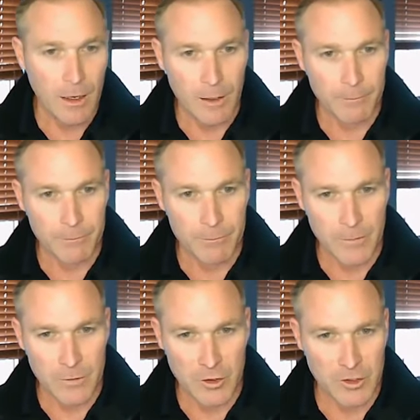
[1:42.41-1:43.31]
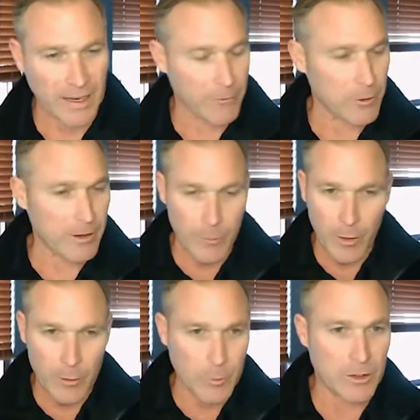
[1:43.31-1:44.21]
Um, just like every every
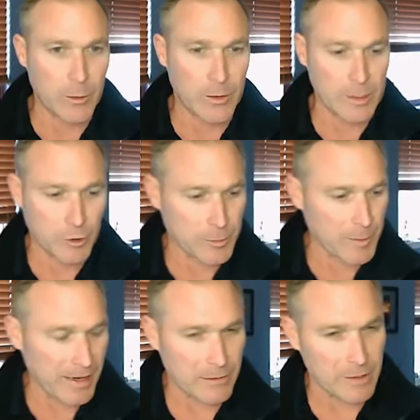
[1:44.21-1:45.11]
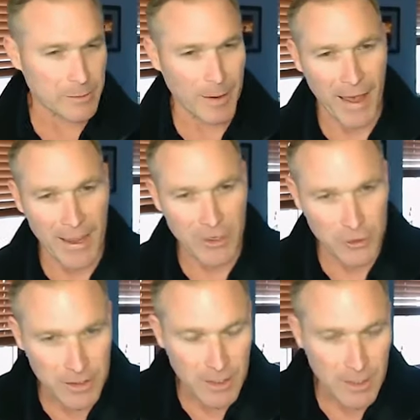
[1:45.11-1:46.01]
month we do this, perspective is my
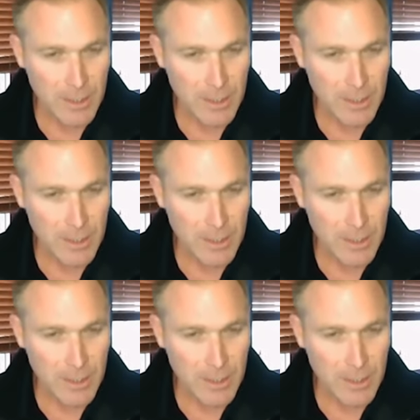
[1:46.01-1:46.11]
passion.